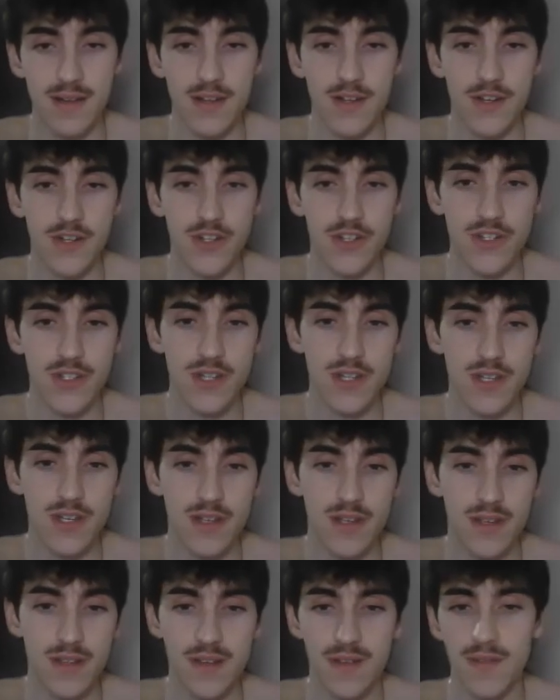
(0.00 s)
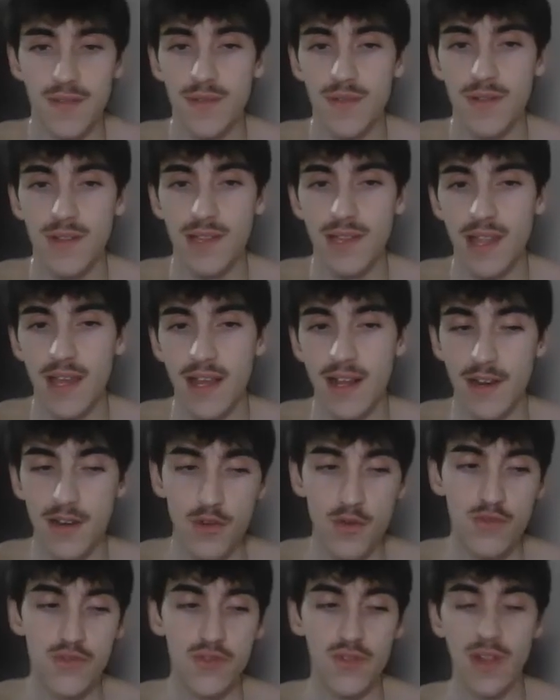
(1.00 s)
just like
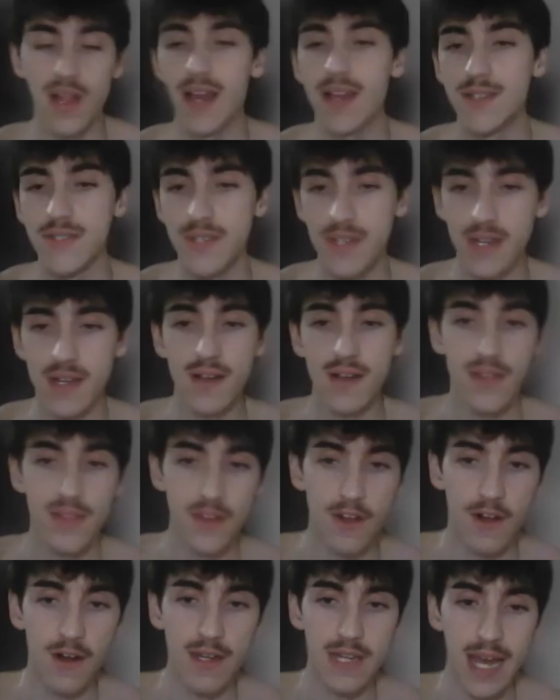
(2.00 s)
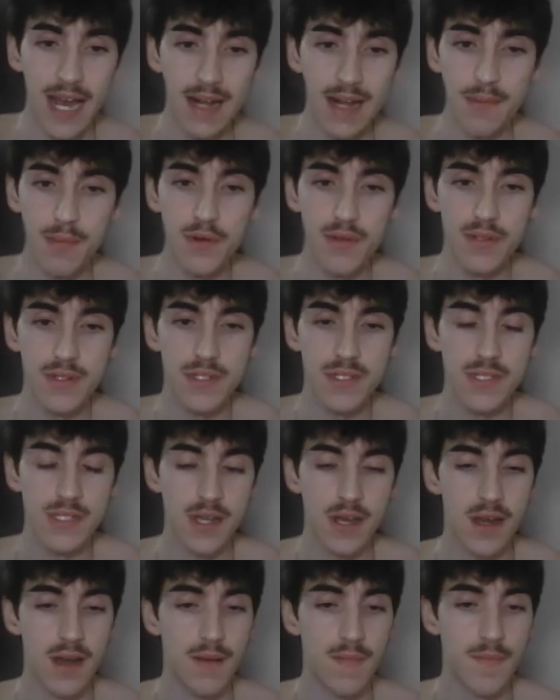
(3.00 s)
neutralizing their attack
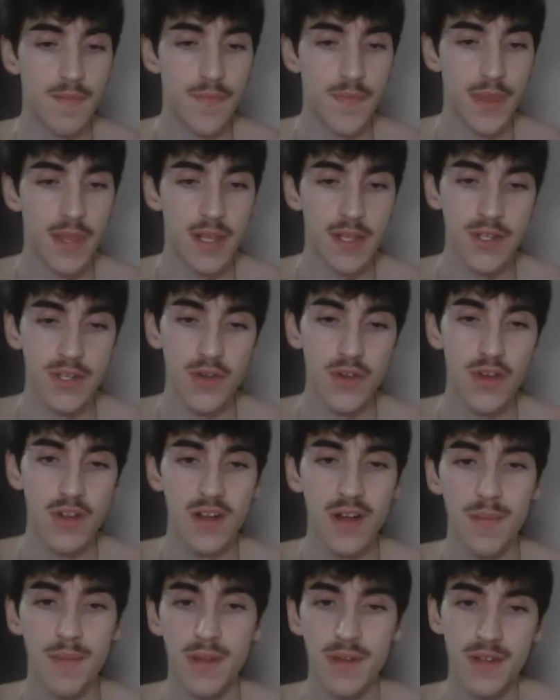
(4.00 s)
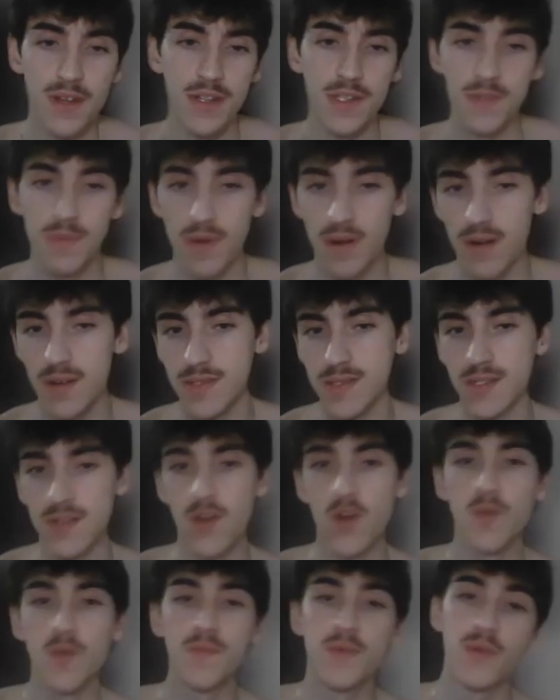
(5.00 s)
boosts. So you could come in Dunsparce
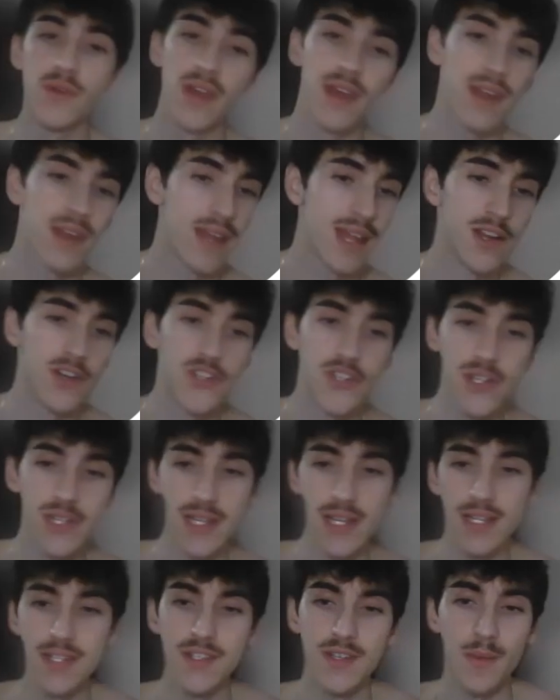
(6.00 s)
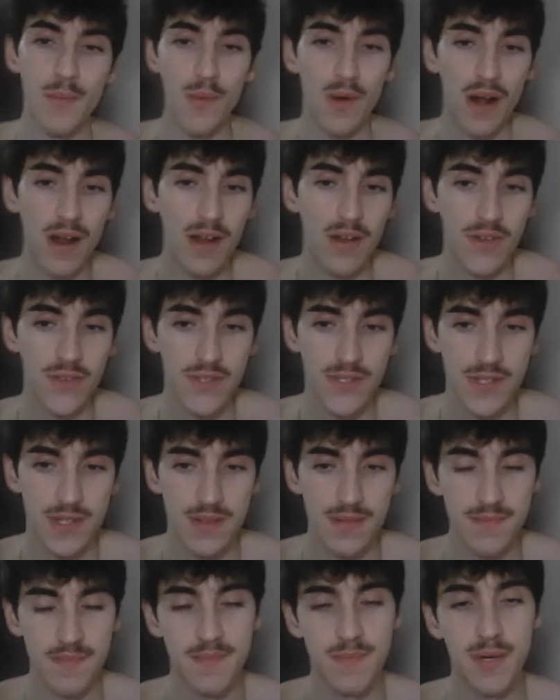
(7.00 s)
and hope you get an energy lead somewhere else.
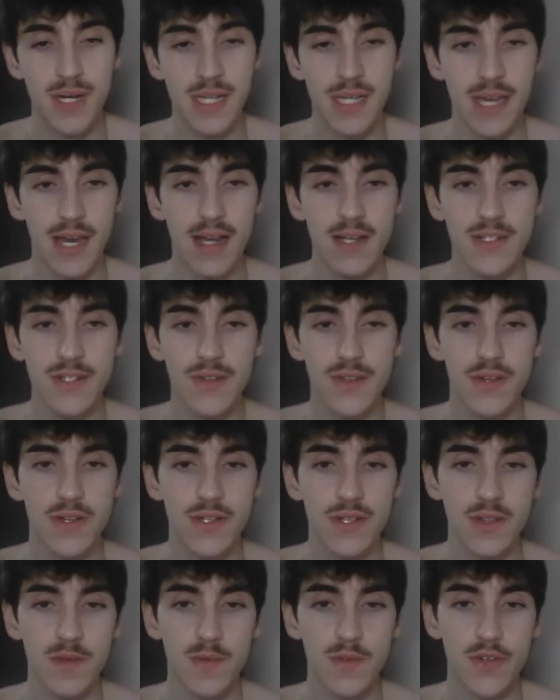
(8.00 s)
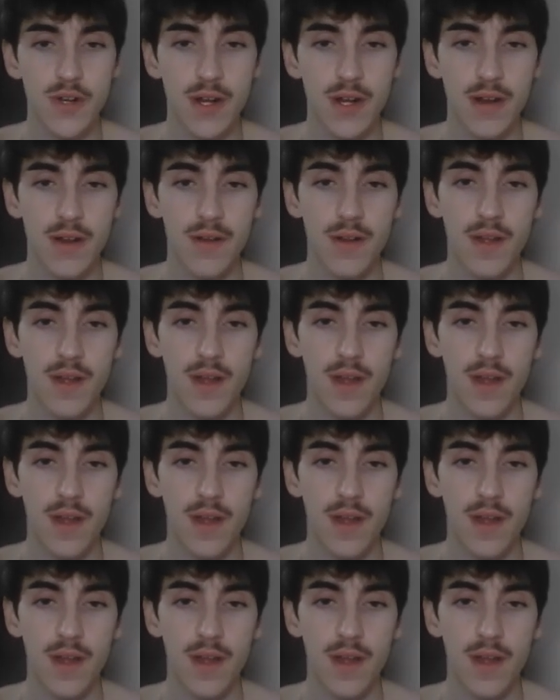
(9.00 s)
But yeah, so it's a little bit trickier